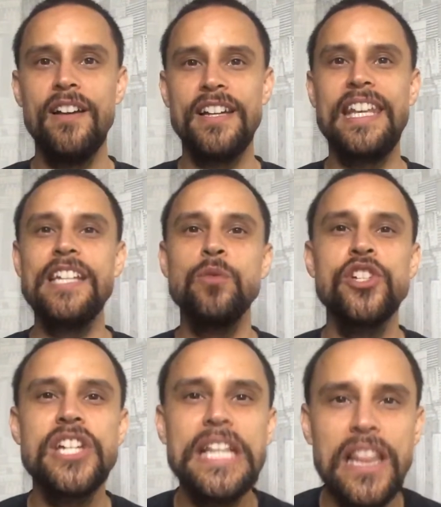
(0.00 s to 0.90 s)
guess what
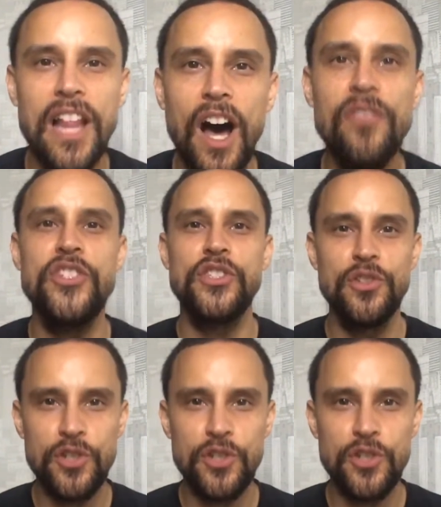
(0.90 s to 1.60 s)
she loves to